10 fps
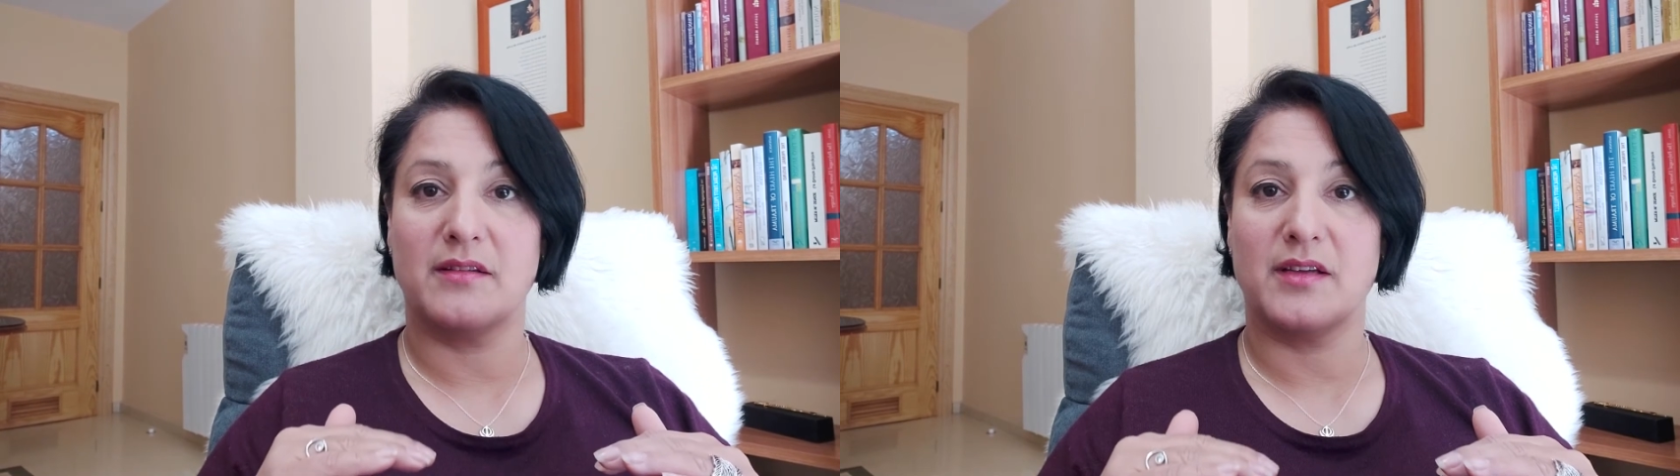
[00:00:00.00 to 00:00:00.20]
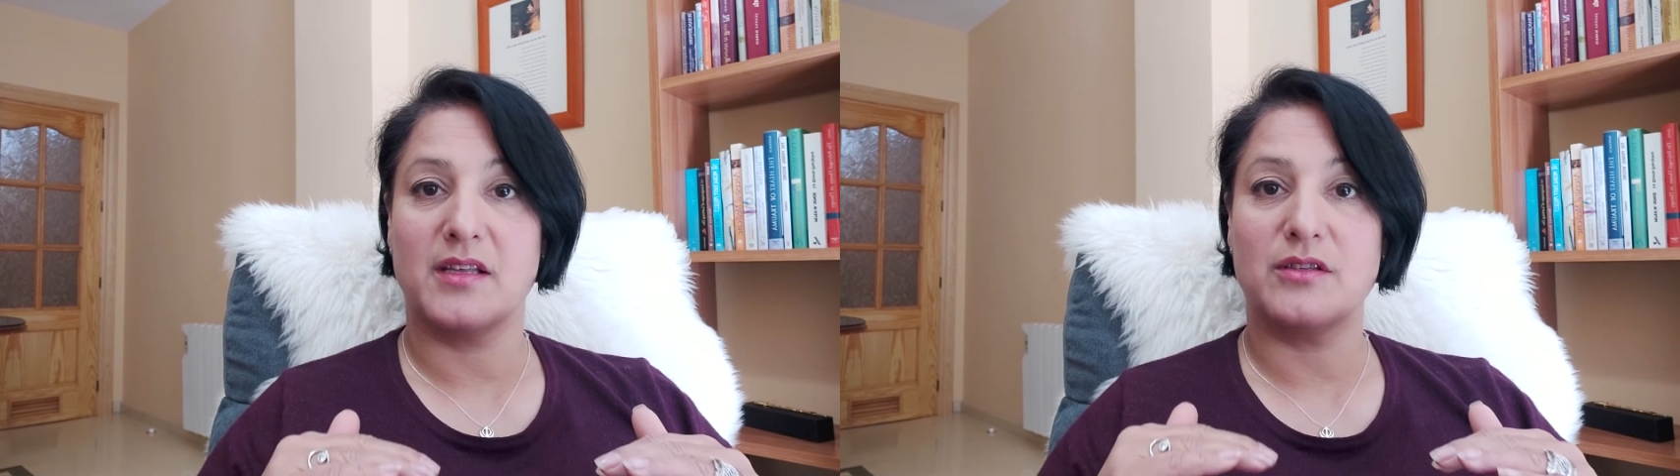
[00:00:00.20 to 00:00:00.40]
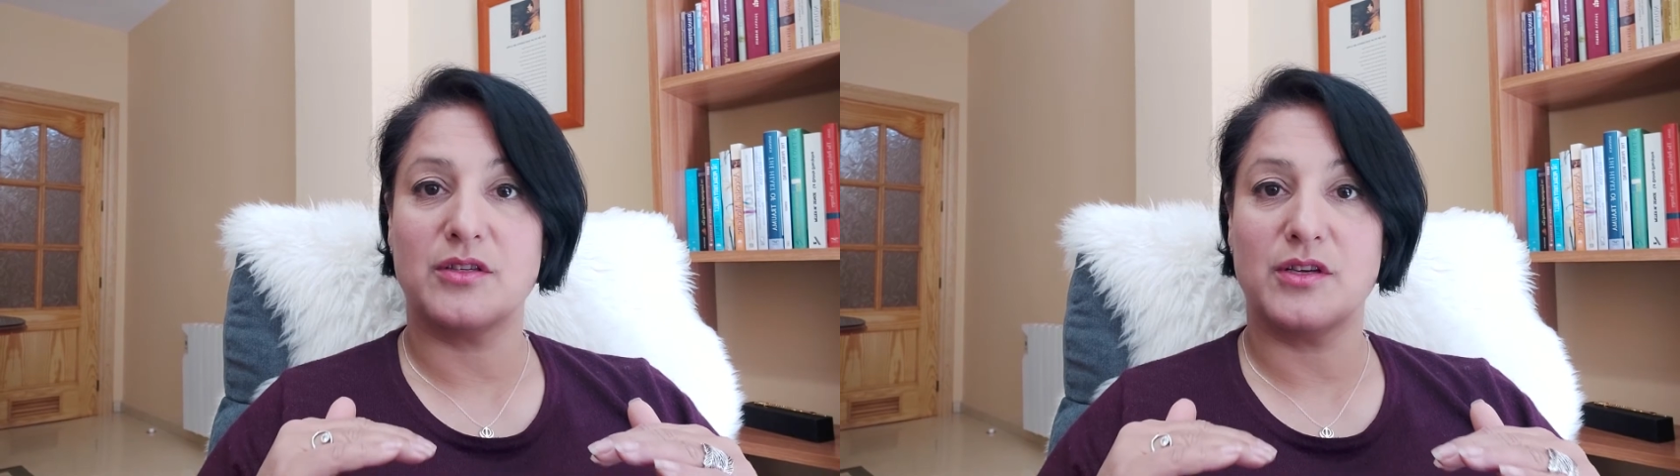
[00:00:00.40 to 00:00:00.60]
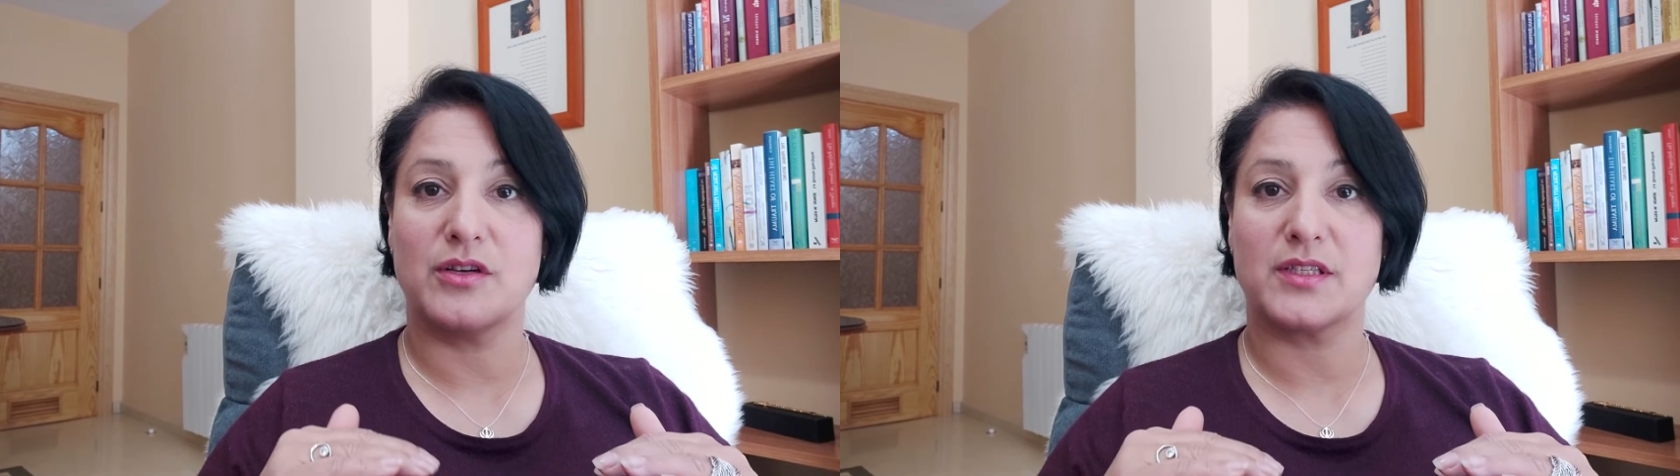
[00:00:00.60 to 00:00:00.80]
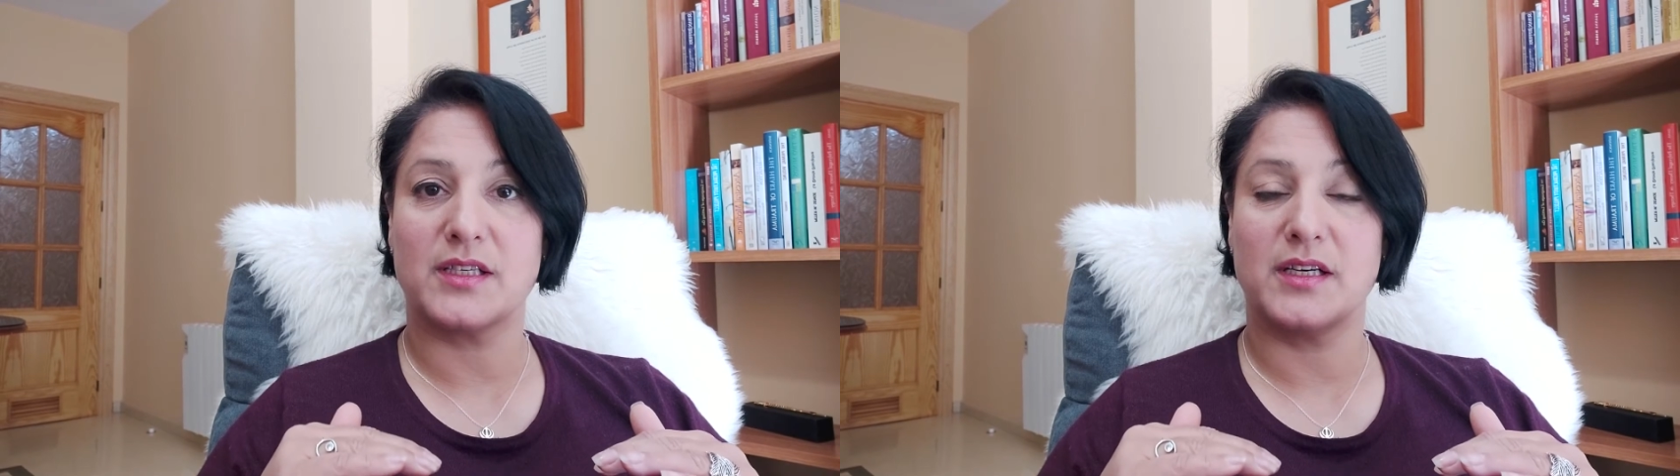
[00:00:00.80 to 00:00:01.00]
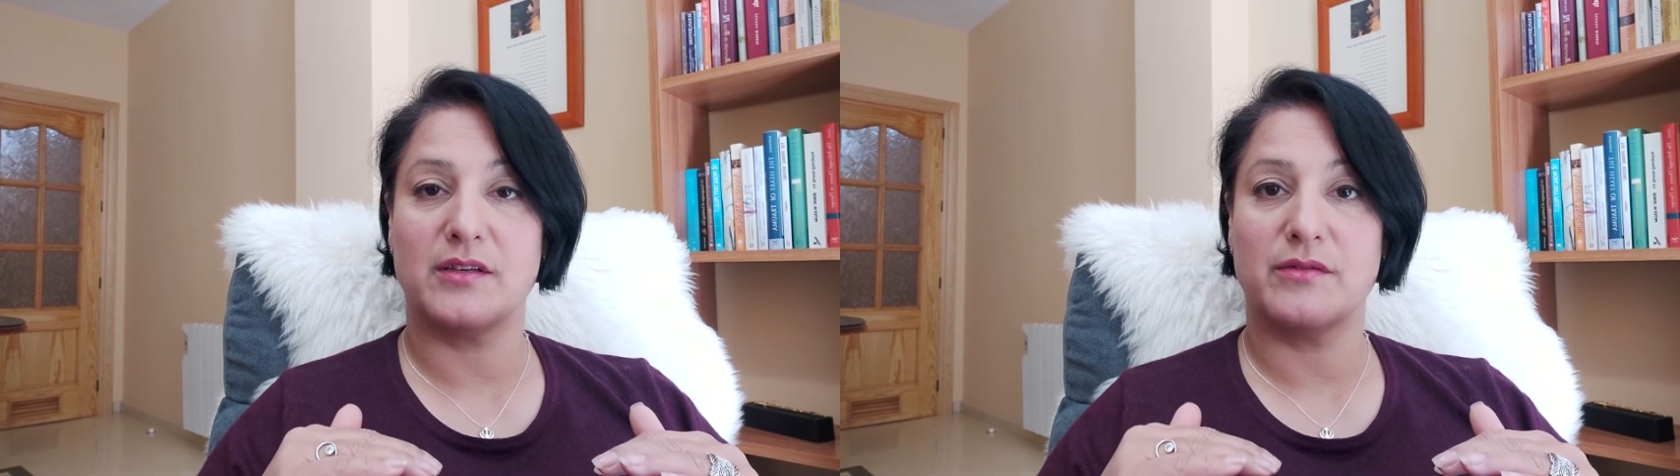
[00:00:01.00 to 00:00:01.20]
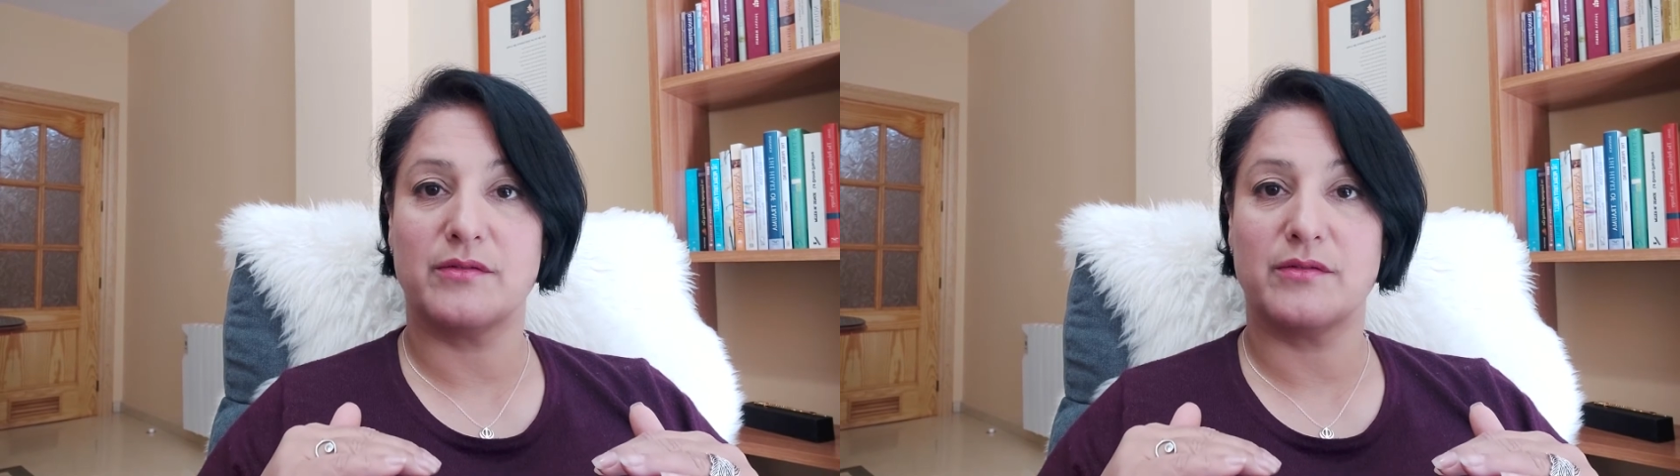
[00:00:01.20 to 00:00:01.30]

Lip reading: into yourself,